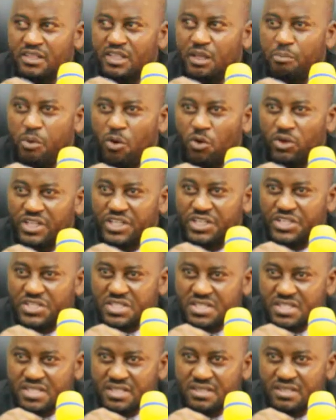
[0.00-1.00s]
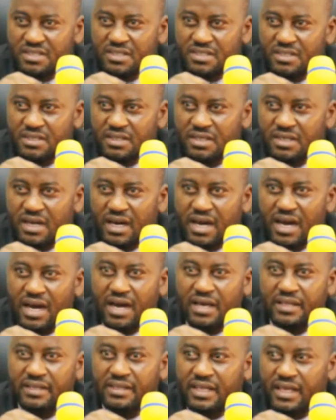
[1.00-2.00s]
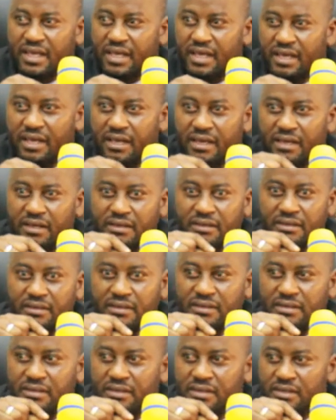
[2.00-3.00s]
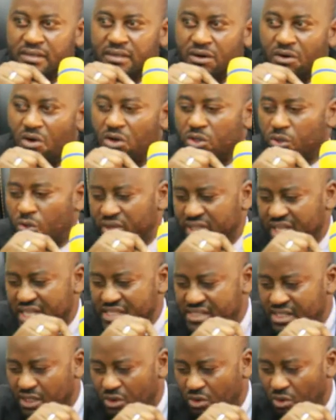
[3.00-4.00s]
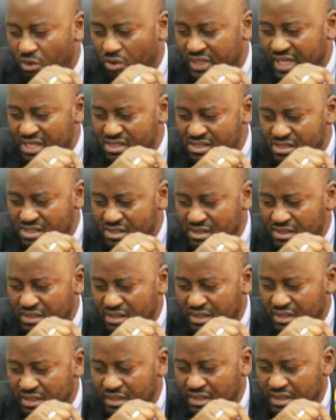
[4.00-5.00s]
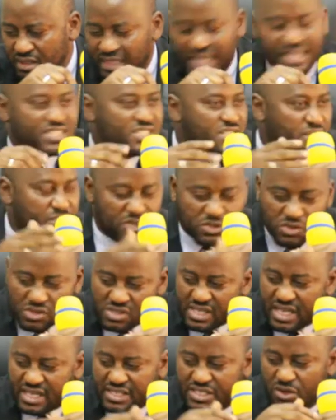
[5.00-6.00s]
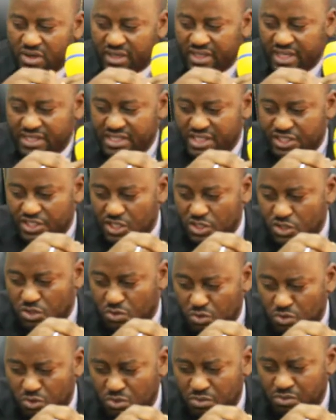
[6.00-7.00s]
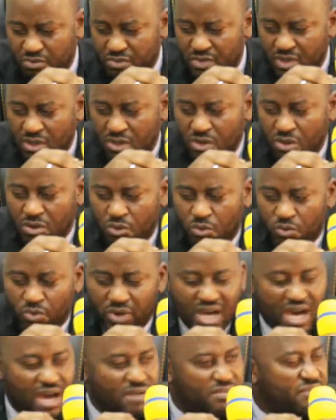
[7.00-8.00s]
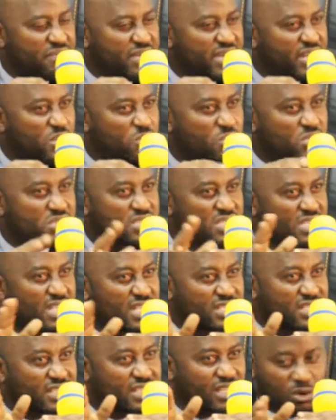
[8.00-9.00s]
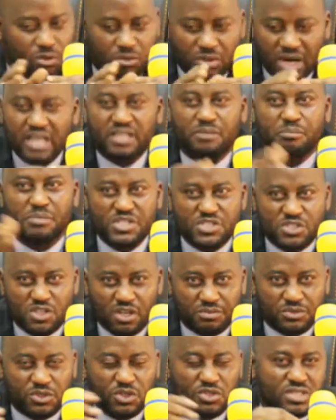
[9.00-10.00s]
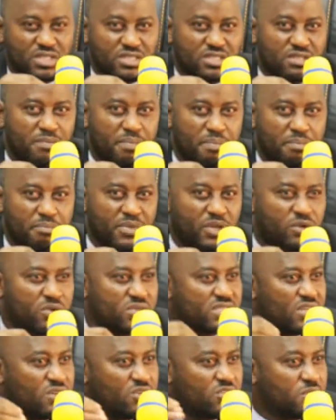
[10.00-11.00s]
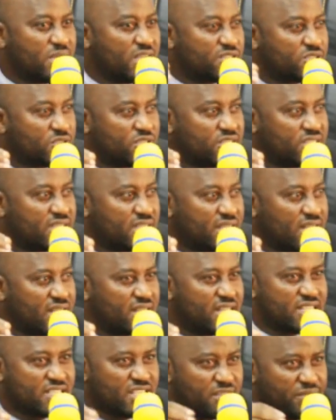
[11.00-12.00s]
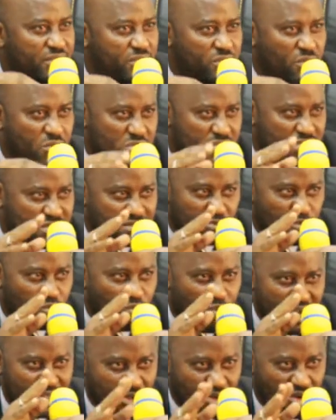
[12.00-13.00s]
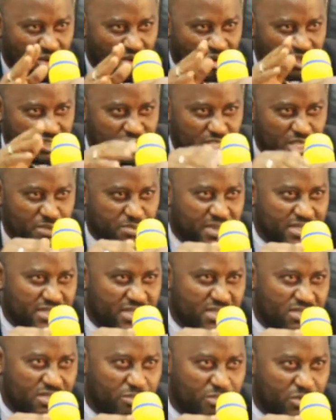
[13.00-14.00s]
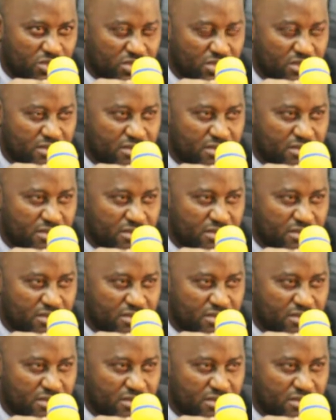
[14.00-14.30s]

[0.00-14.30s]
the police, and all other stakeholders, like civil society organizations too. We have a very good synergy now, and Ministry of Justice, because the Honorable Attorney General is giving us 100% support.